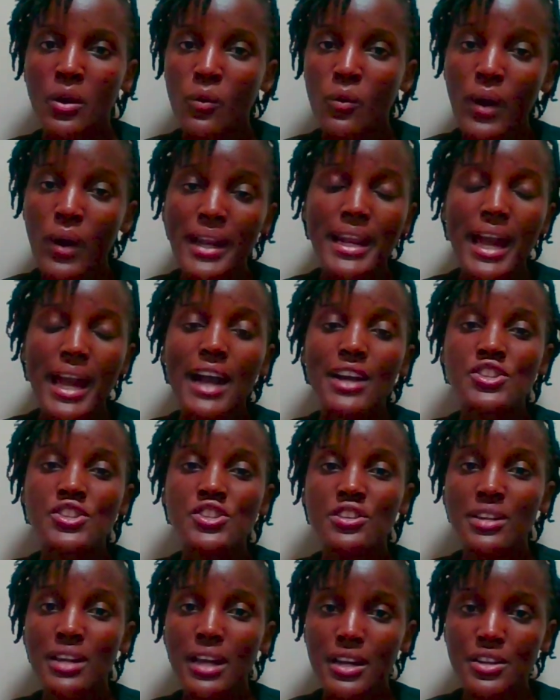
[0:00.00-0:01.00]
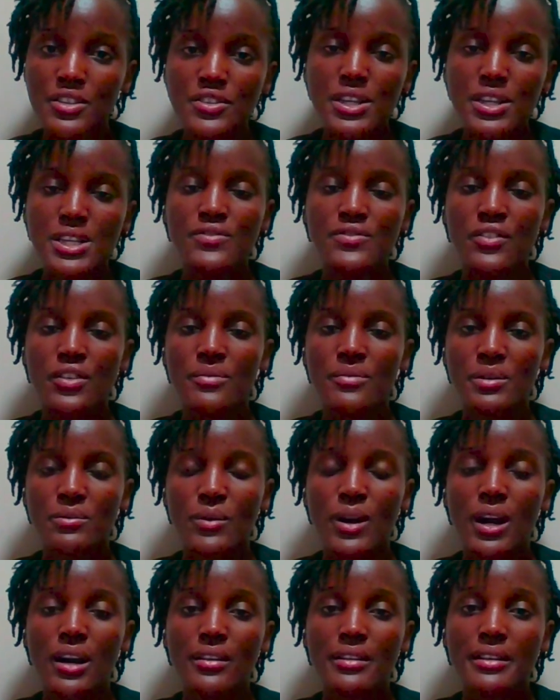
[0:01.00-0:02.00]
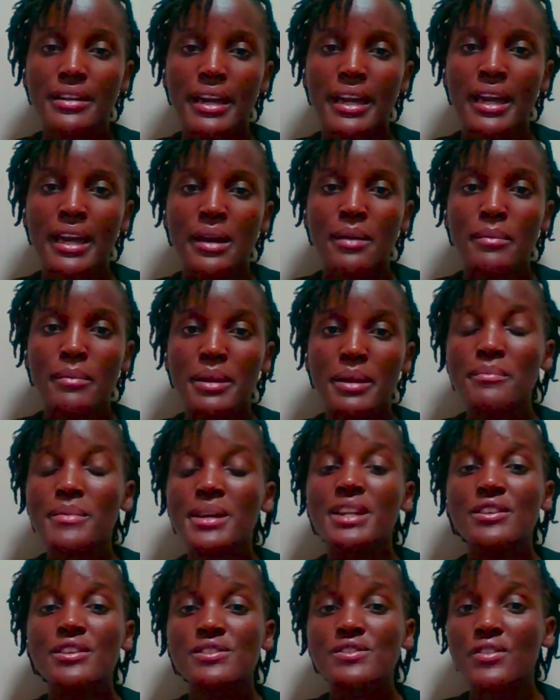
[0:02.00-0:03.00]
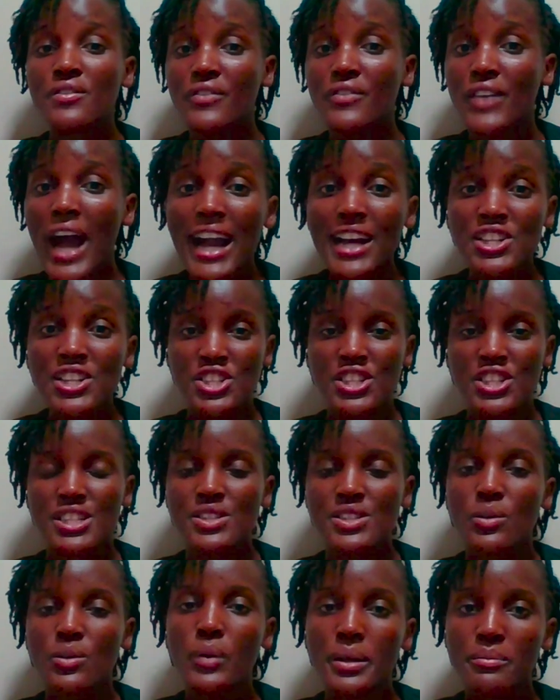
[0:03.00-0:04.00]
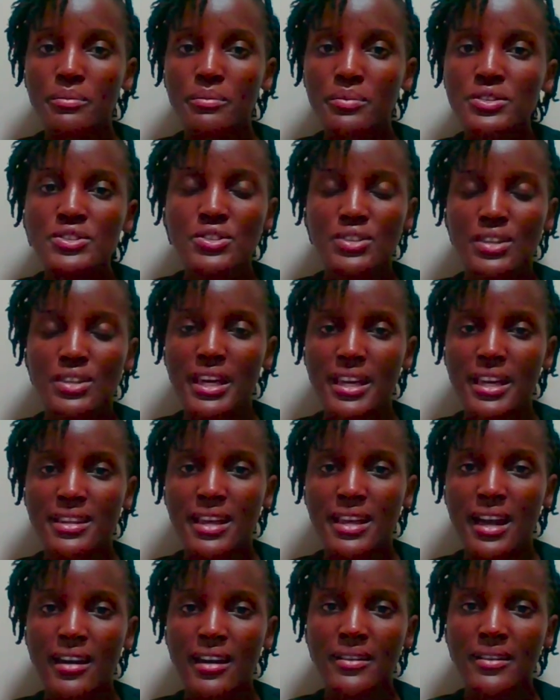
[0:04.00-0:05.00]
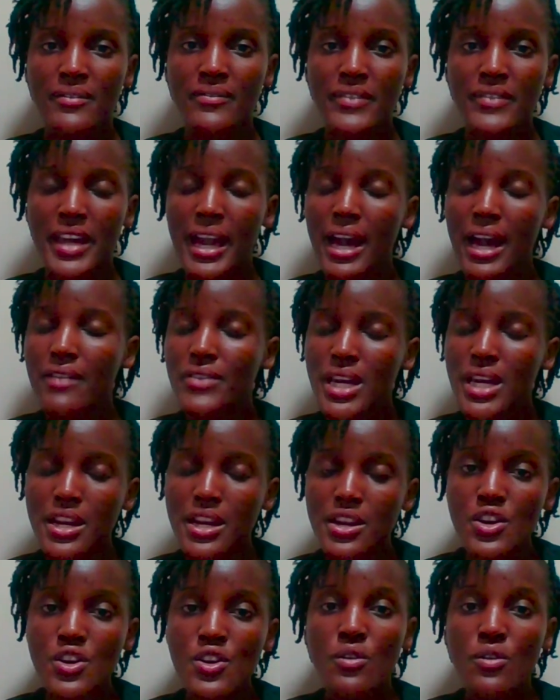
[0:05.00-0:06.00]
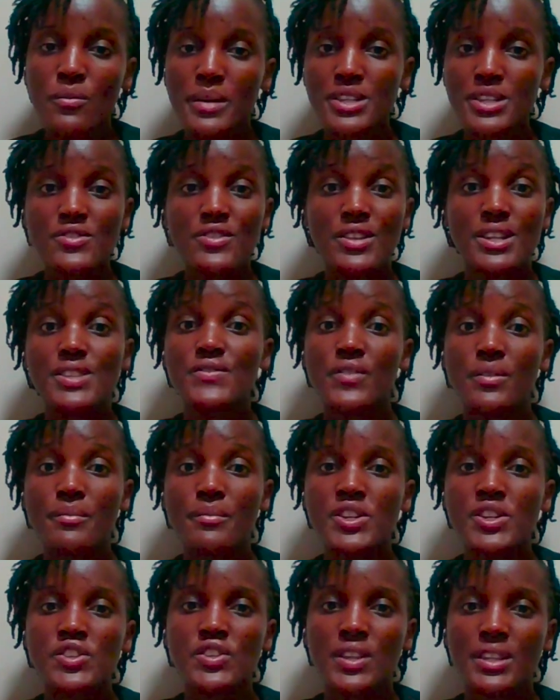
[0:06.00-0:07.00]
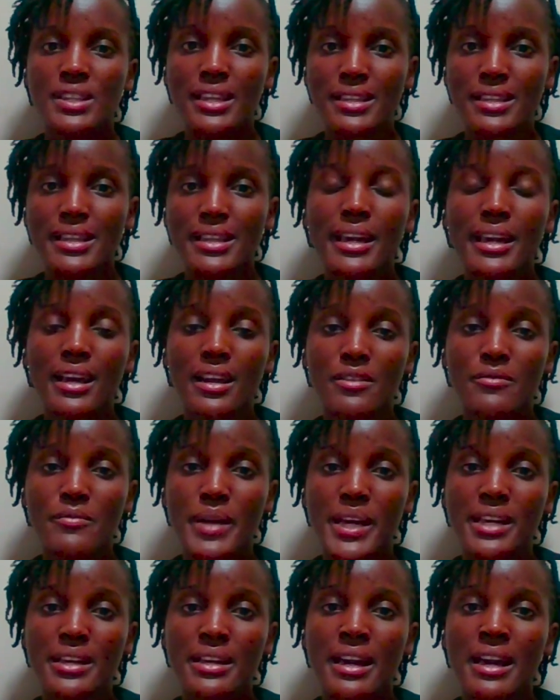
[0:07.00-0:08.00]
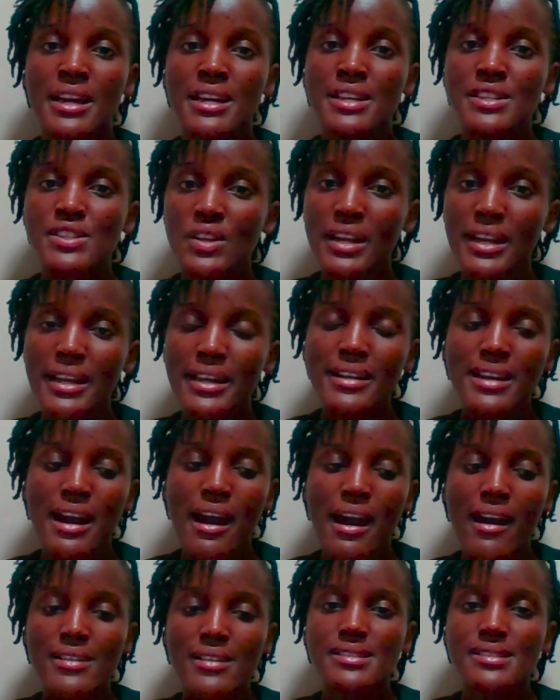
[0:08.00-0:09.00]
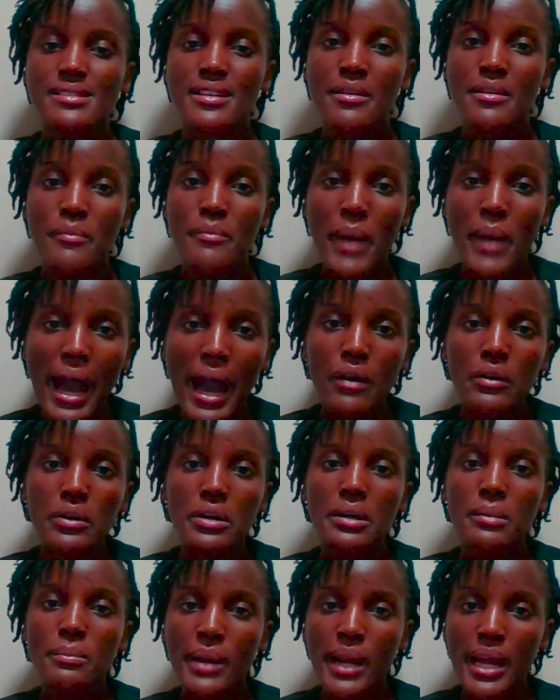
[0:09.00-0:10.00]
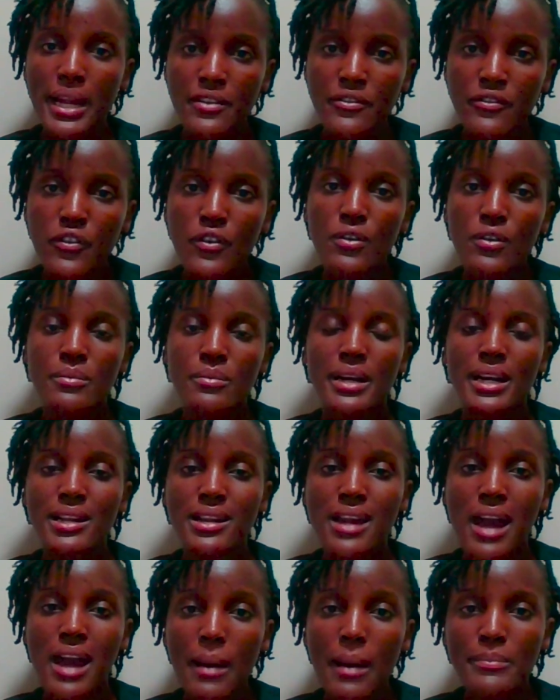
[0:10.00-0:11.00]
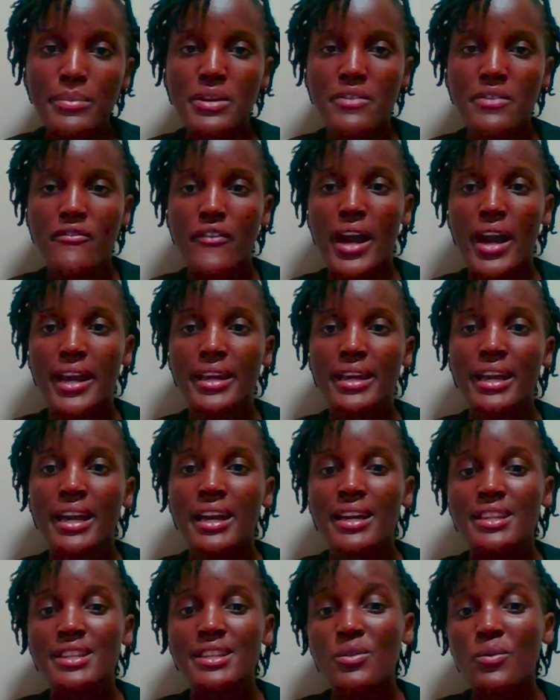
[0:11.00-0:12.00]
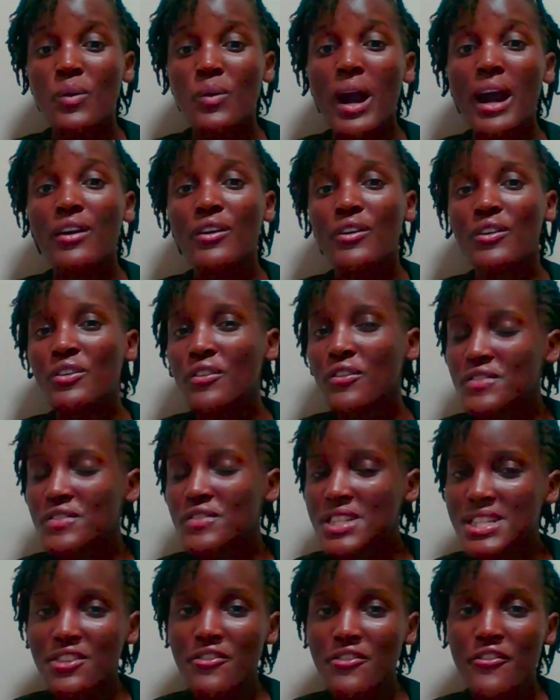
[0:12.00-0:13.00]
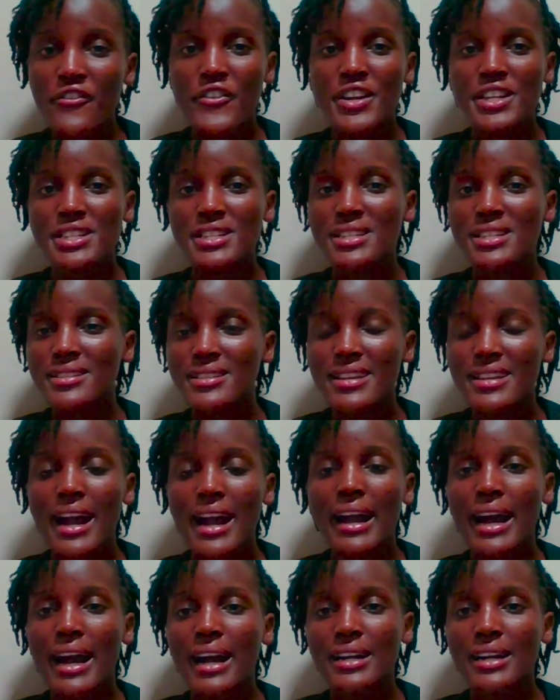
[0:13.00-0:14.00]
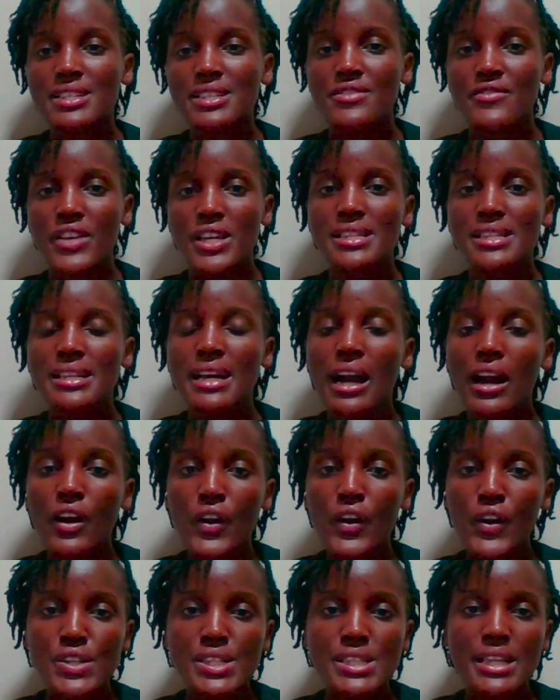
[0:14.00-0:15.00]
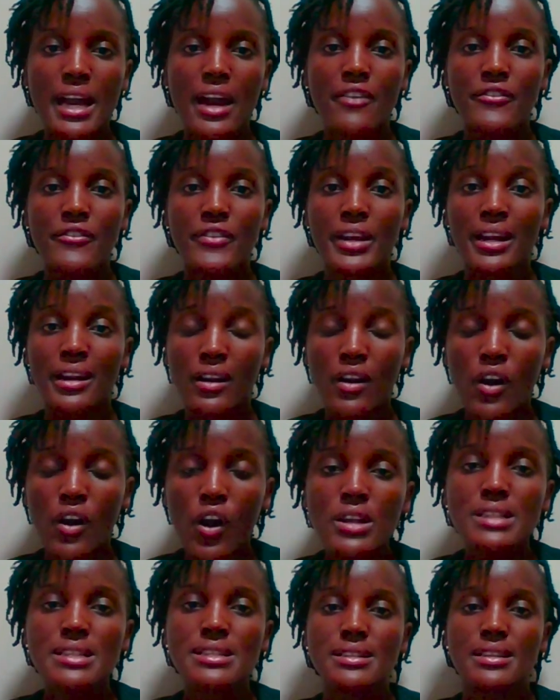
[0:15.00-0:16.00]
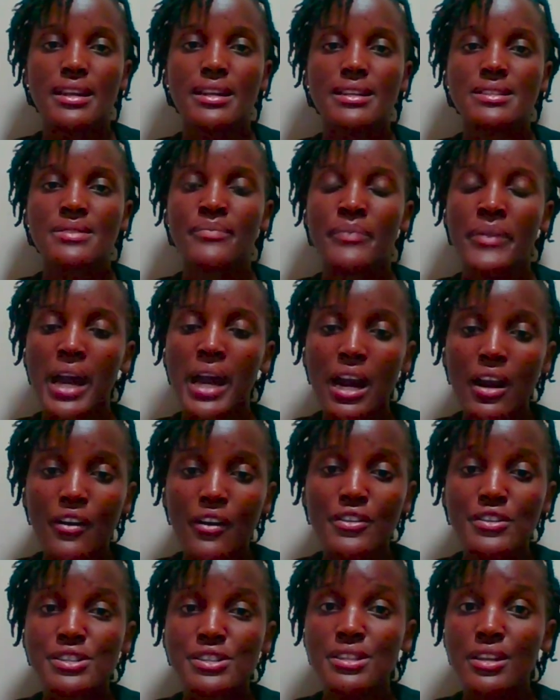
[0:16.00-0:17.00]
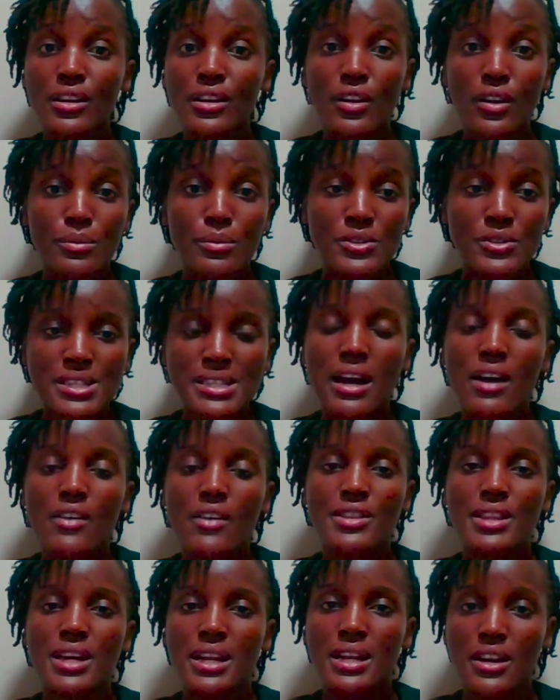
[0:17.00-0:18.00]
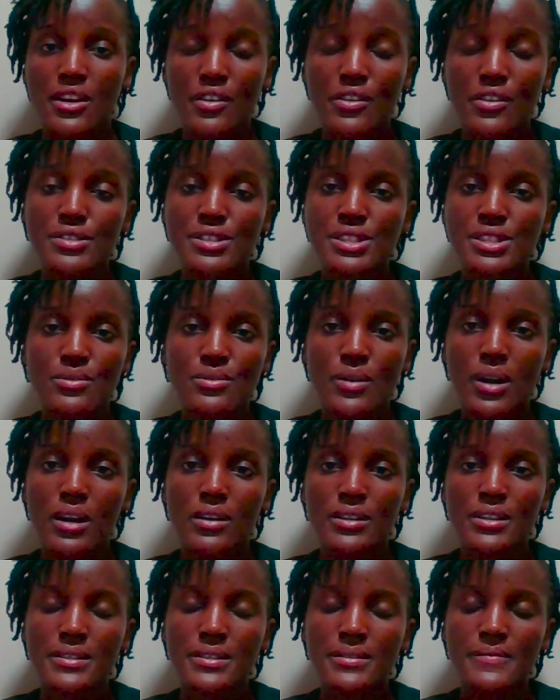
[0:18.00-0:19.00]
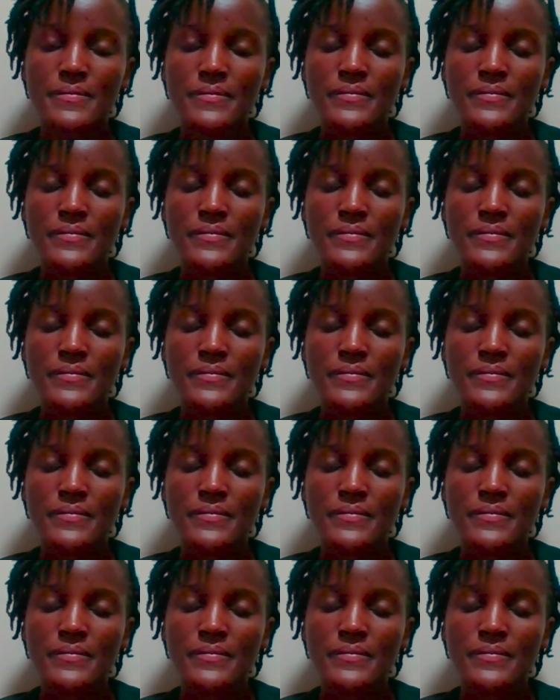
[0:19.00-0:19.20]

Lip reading: One action can transform the world, but millions of actions, when put together, they have enormous transformation that they can make. So let us empower, platform, and amplify the work of different young activists across the African continent, across the global south, and across the world.